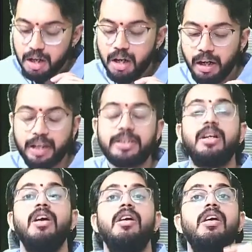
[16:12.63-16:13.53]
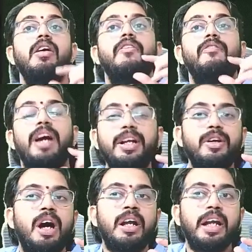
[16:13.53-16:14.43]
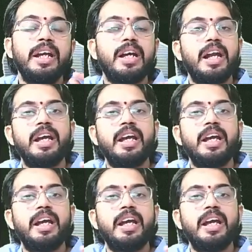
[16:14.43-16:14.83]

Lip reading: Next, when you are incurring